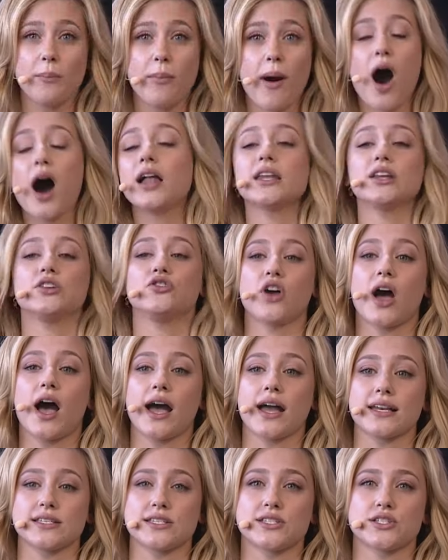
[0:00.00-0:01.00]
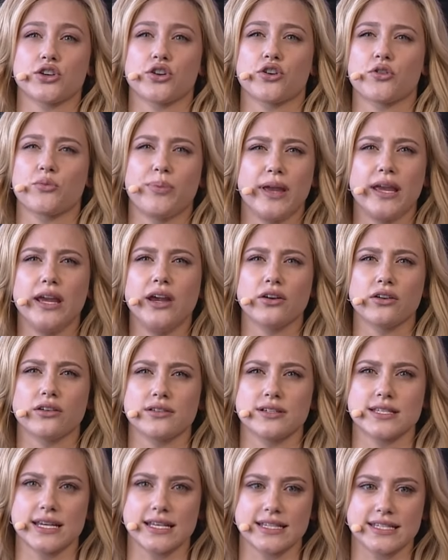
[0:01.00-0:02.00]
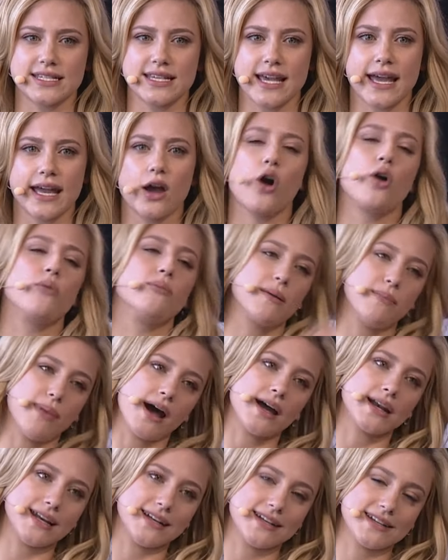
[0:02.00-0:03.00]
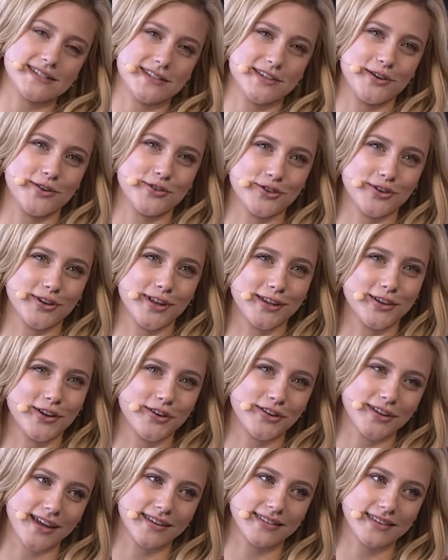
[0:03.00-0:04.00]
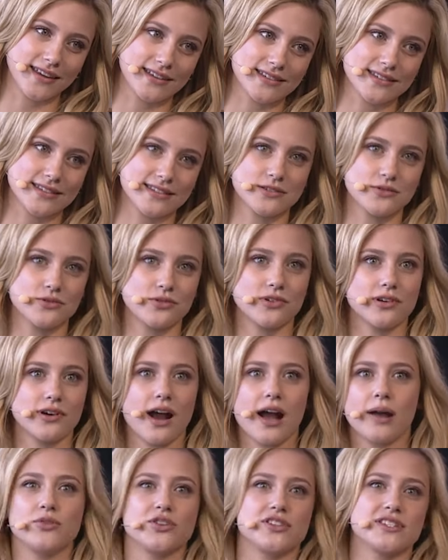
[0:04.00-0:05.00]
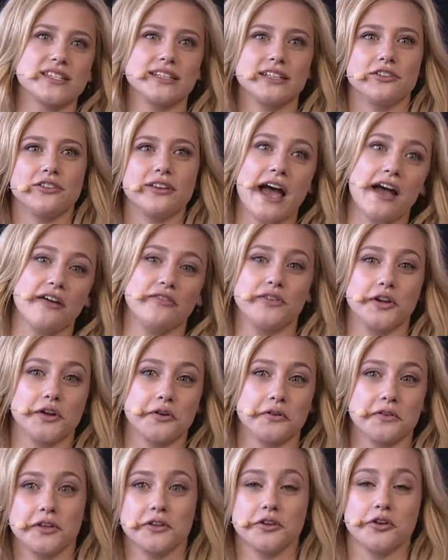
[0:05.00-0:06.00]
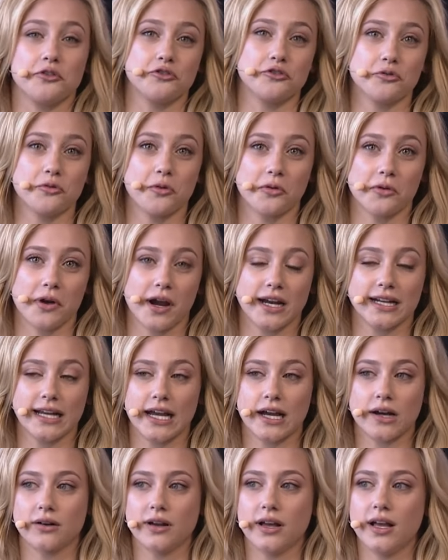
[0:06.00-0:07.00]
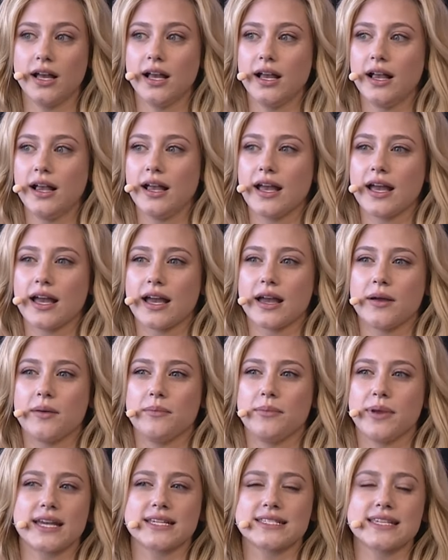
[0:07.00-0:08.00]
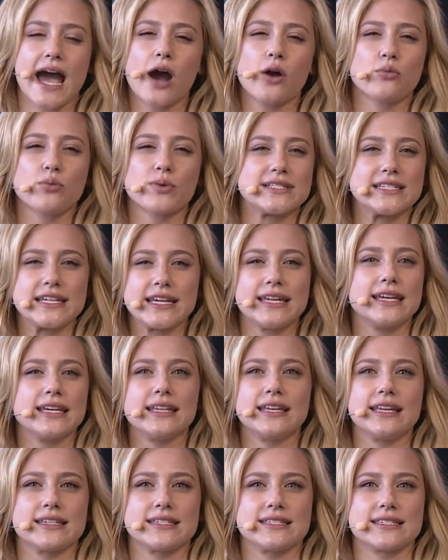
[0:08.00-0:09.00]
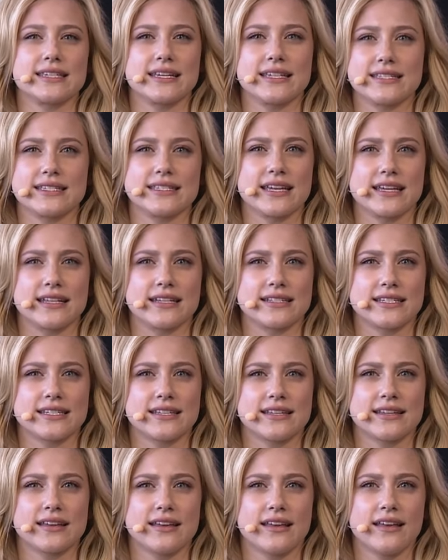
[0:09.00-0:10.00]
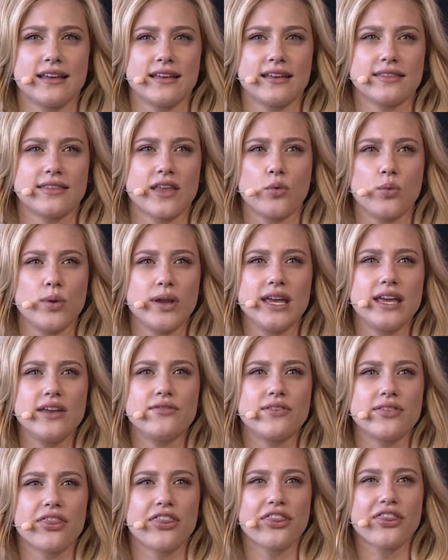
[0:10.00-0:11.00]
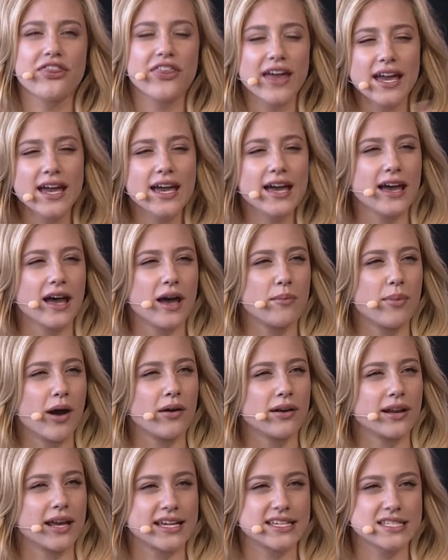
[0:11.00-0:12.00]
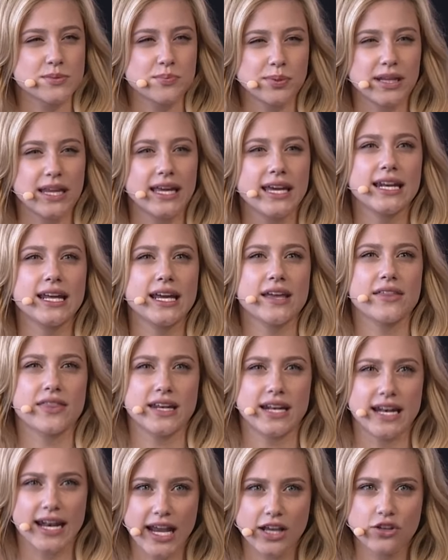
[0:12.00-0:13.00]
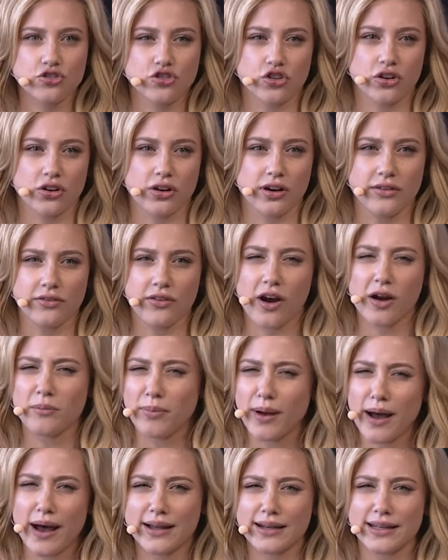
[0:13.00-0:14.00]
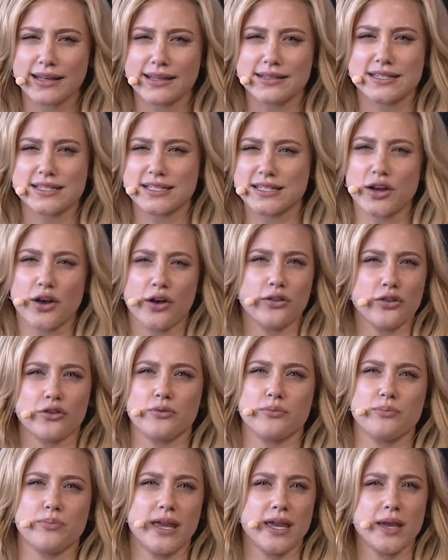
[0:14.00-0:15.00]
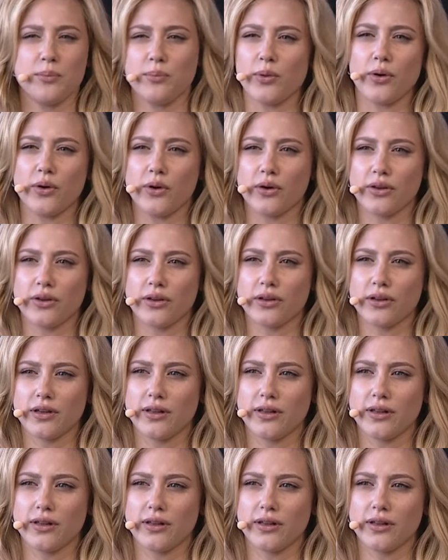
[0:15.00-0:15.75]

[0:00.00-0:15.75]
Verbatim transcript: apologize to her peers and say, oh, my body doesn't usually look like this, or I'm just a little heavier than usual right now. Because how ridiculous is it that we even think about explaining the nature of our bodies to other people?